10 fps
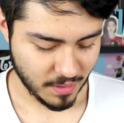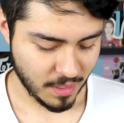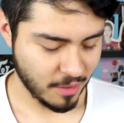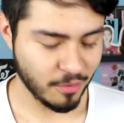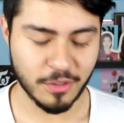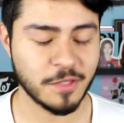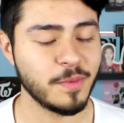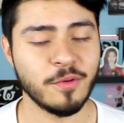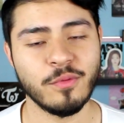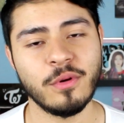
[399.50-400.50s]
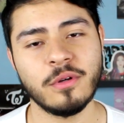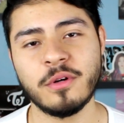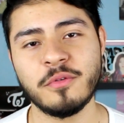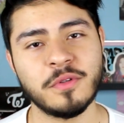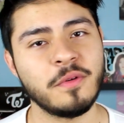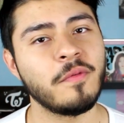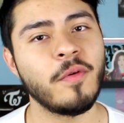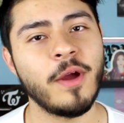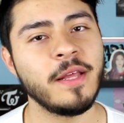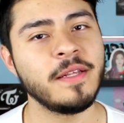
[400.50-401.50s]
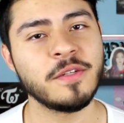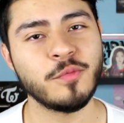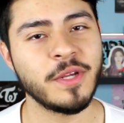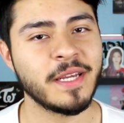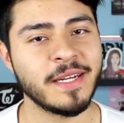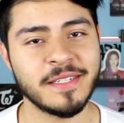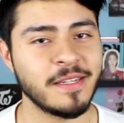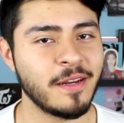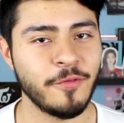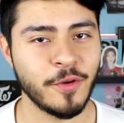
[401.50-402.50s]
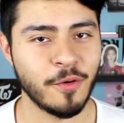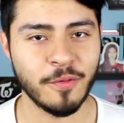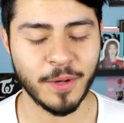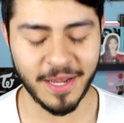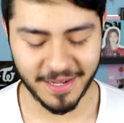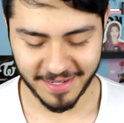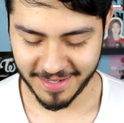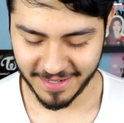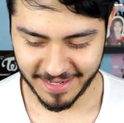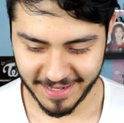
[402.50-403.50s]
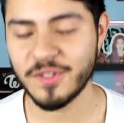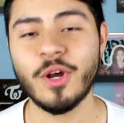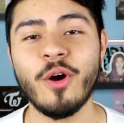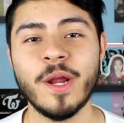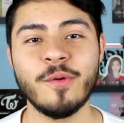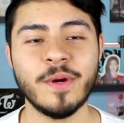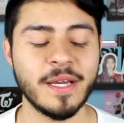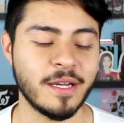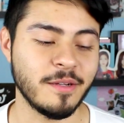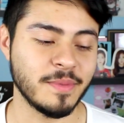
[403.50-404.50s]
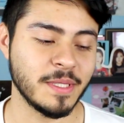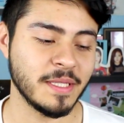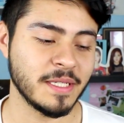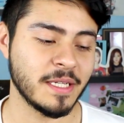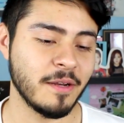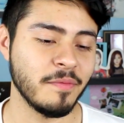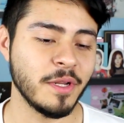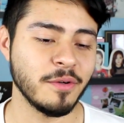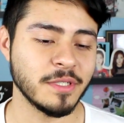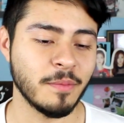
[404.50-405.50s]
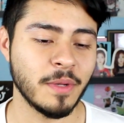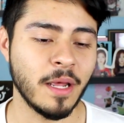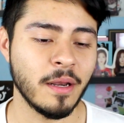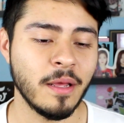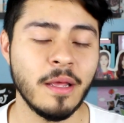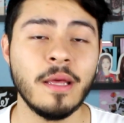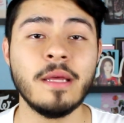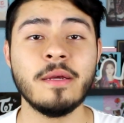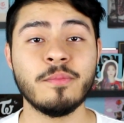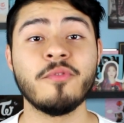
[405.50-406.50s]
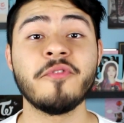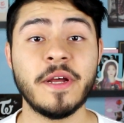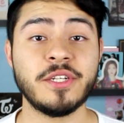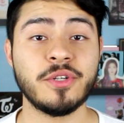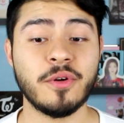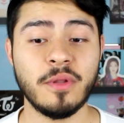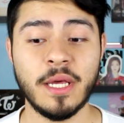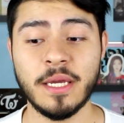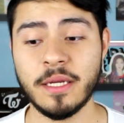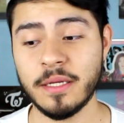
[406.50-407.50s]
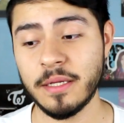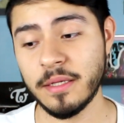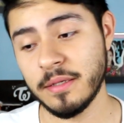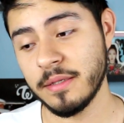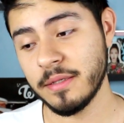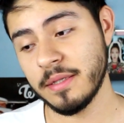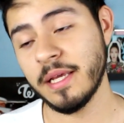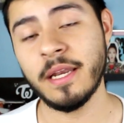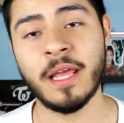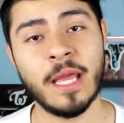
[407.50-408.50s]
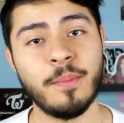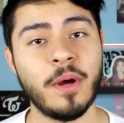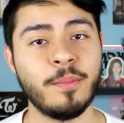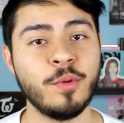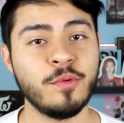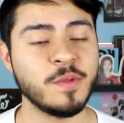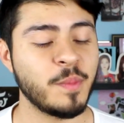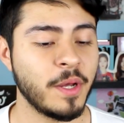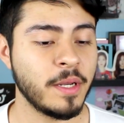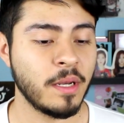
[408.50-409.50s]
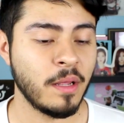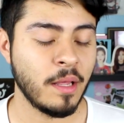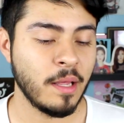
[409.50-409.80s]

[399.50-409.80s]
I don't know, it's been a roller coaster of a ride this week and it's not even over yet. Sorry when it comes to this kind of videos, I'm not professional like in K-pop news, but